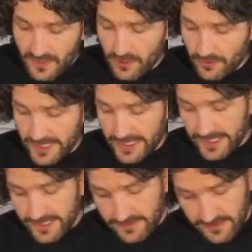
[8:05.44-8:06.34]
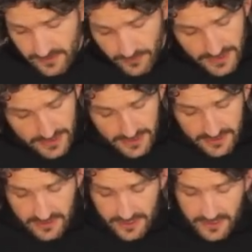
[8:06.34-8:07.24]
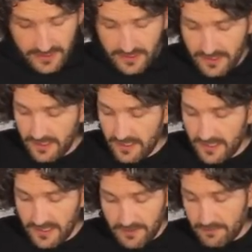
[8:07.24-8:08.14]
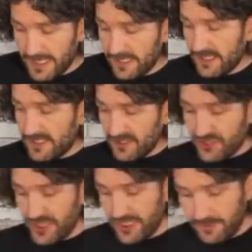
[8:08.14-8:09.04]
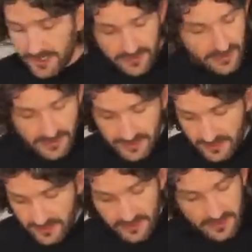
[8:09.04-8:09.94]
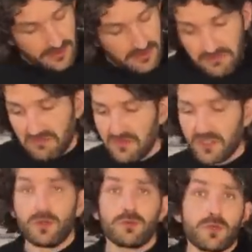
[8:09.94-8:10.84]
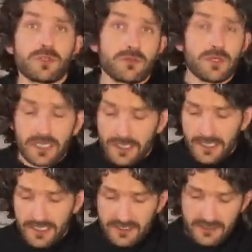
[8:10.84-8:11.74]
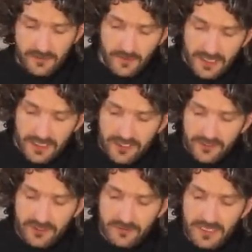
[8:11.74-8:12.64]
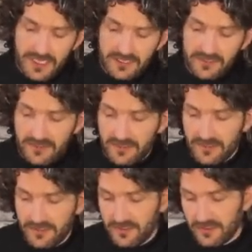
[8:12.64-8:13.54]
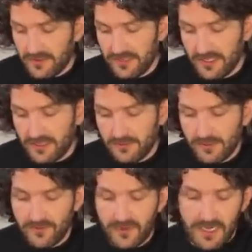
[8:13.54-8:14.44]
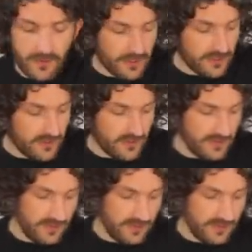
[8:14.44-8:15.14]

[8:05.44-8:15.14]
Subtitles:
create it, we can easily bend it and shape it, so it works really nice. We're going to use some nice chrysanthemum flowers,